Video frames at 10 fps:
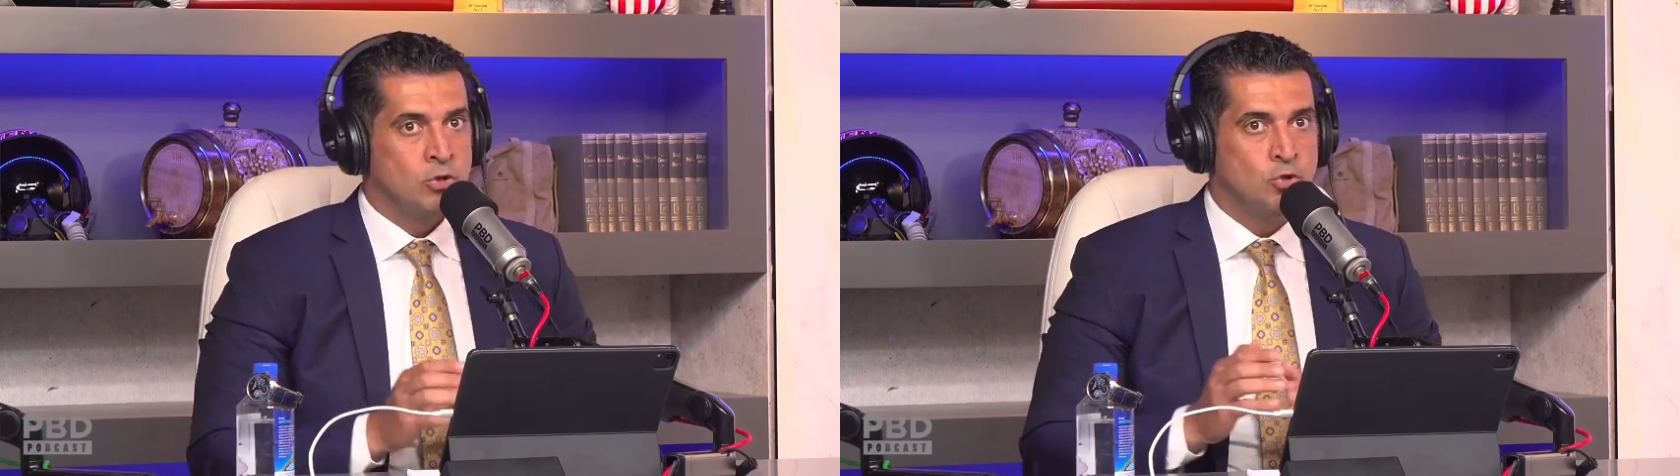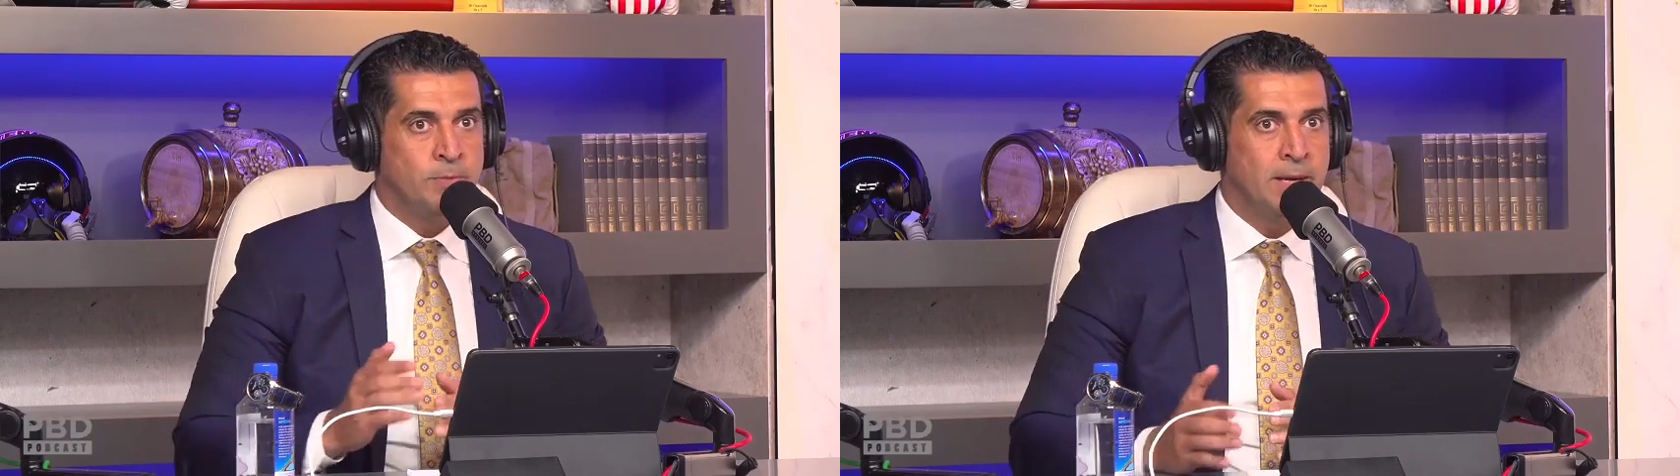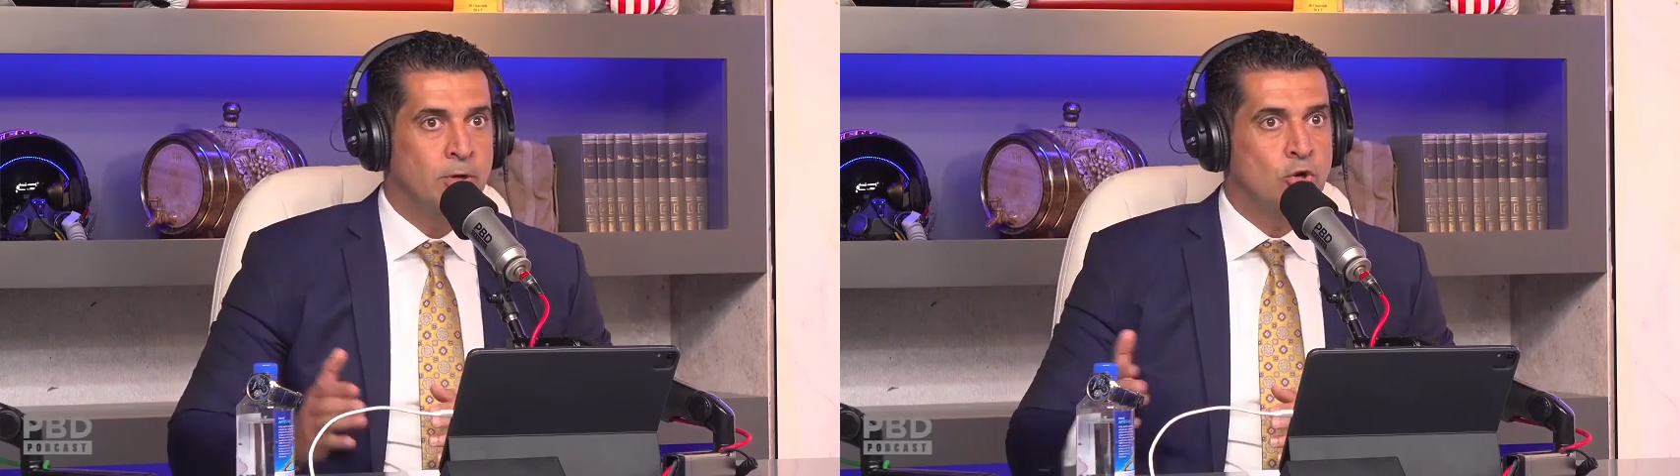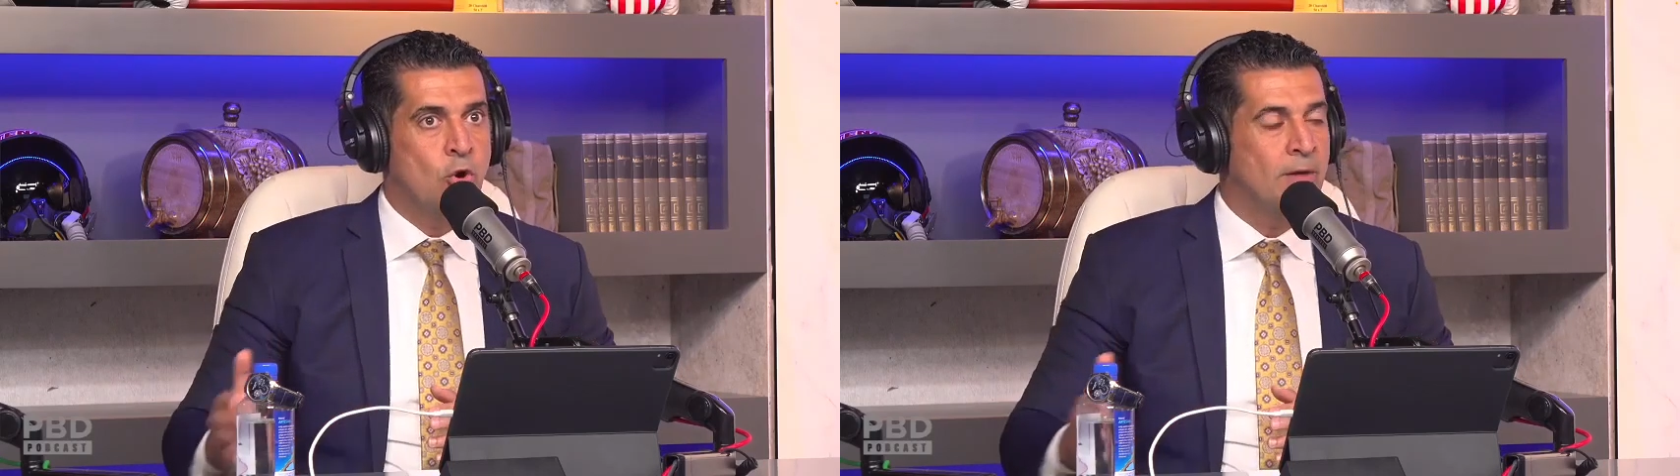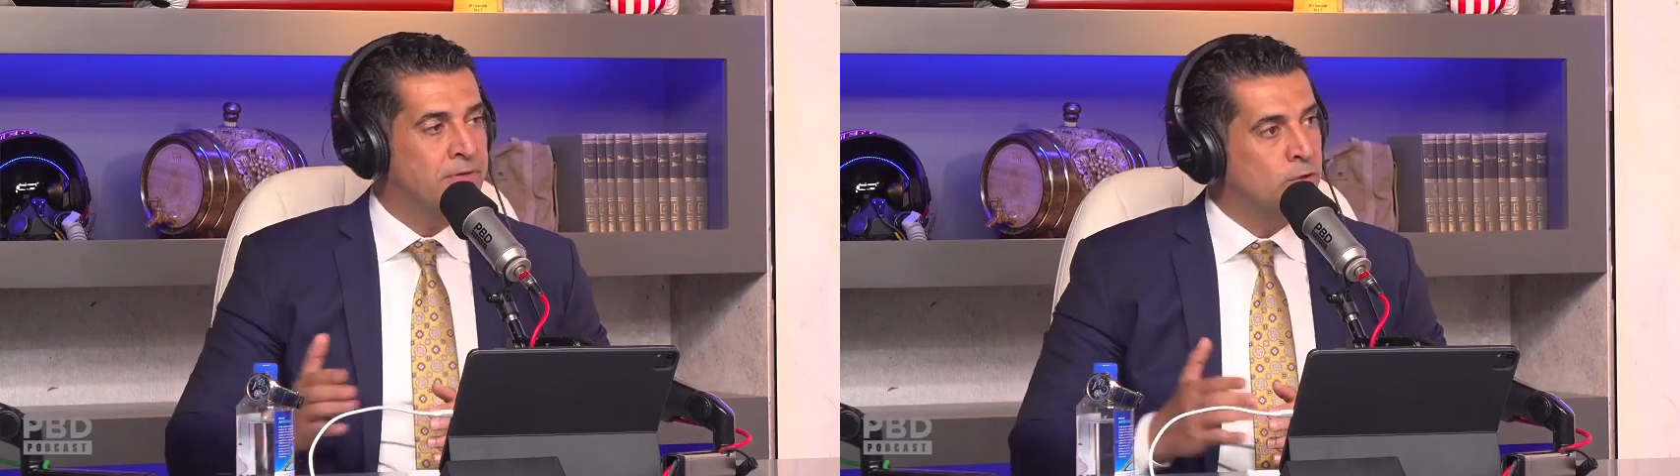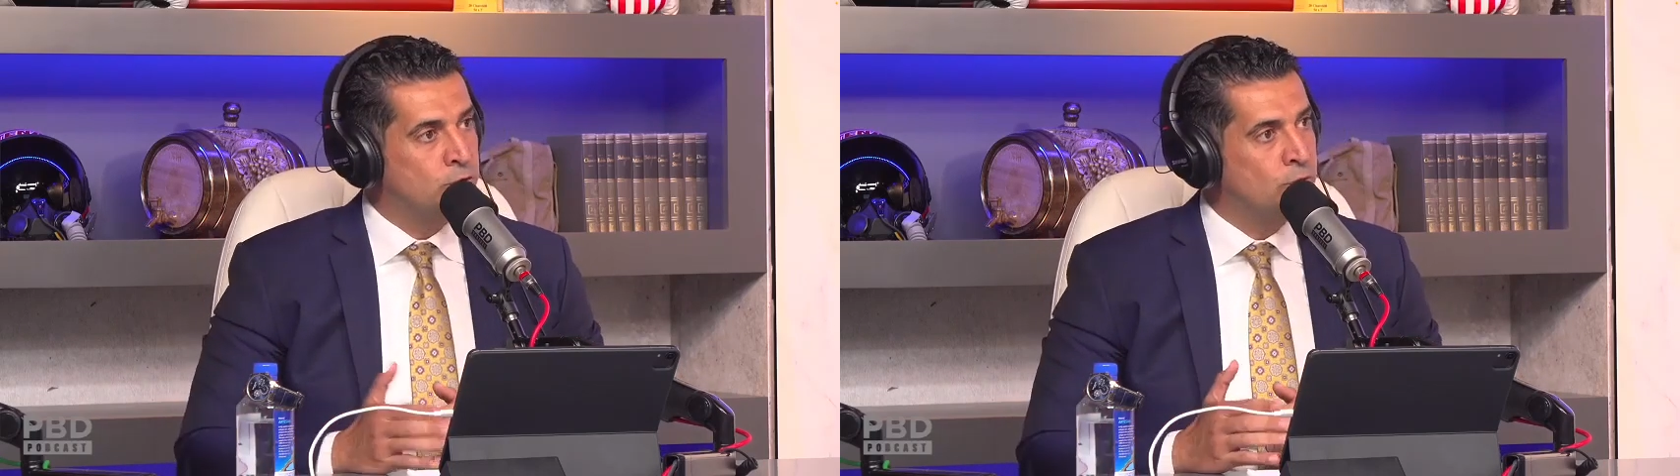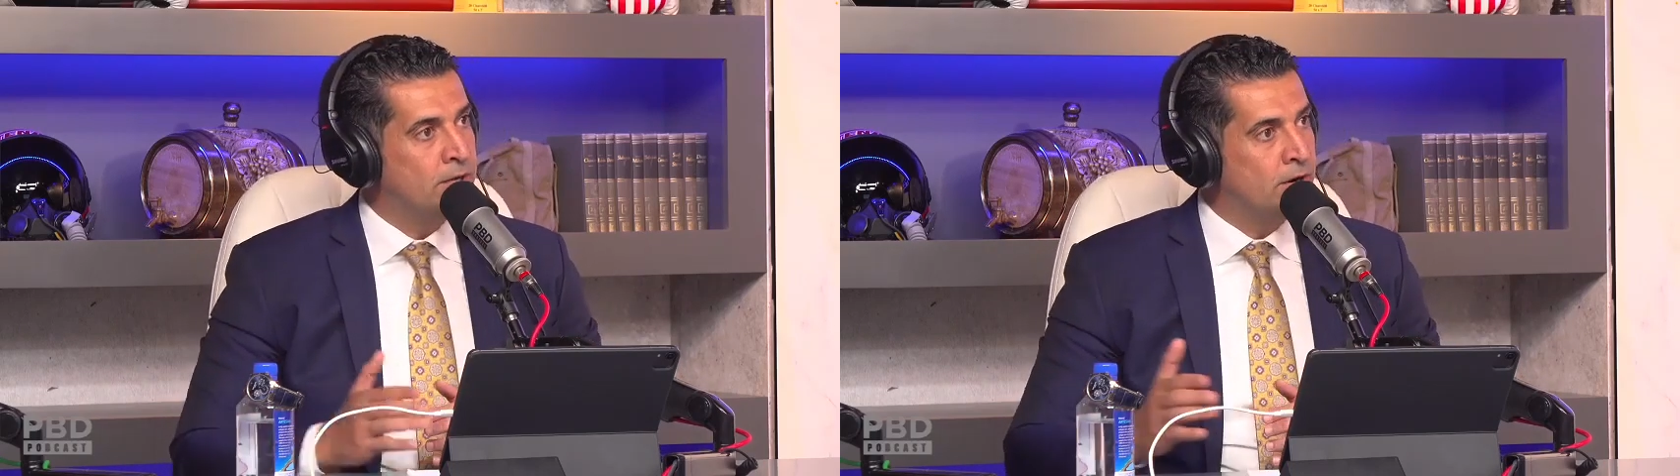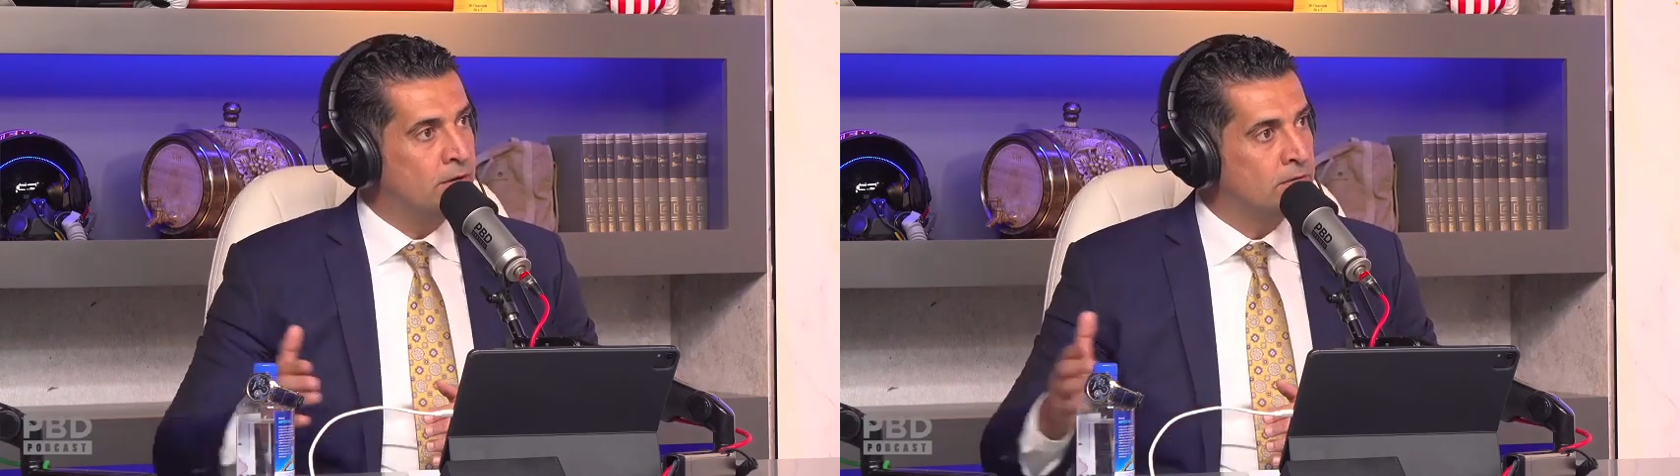To be able to go out there and do
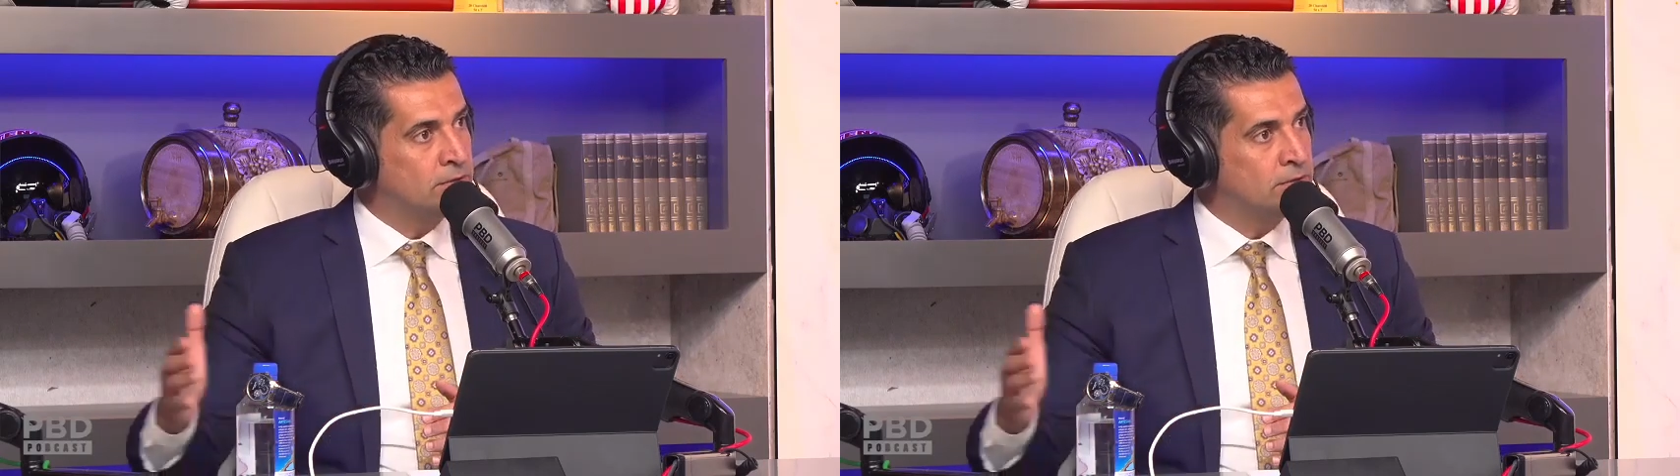their,